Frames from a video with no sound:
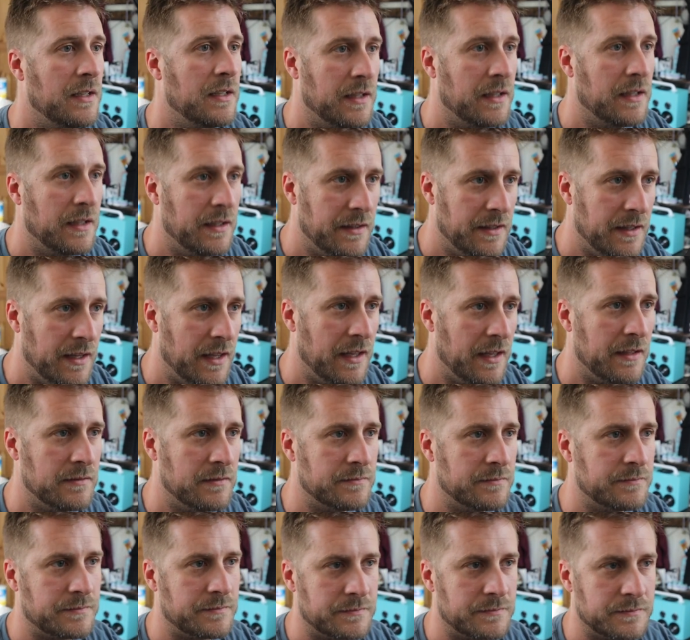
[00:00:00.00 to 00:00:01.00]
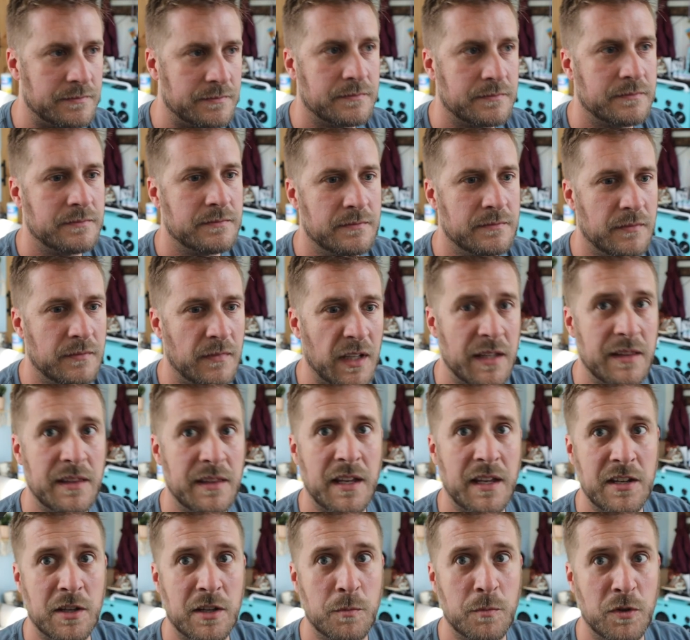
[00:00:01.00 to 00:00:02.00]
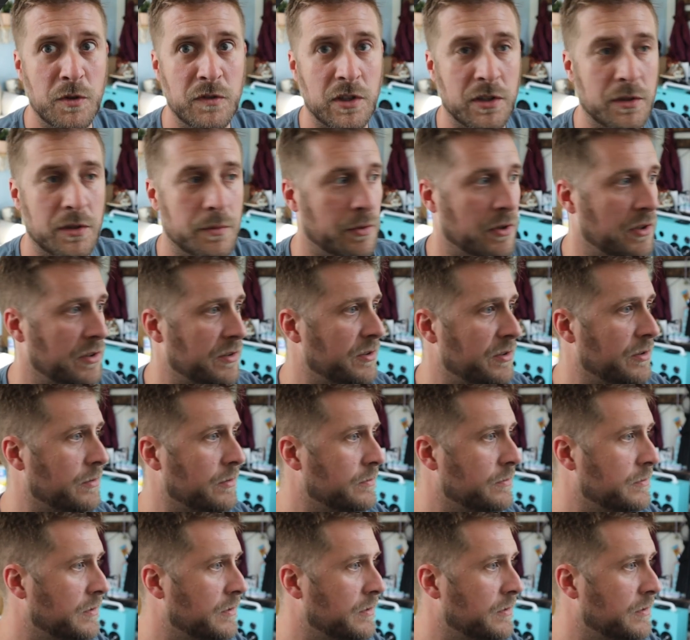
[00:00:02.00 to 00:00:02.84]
and then you can move on to part 2.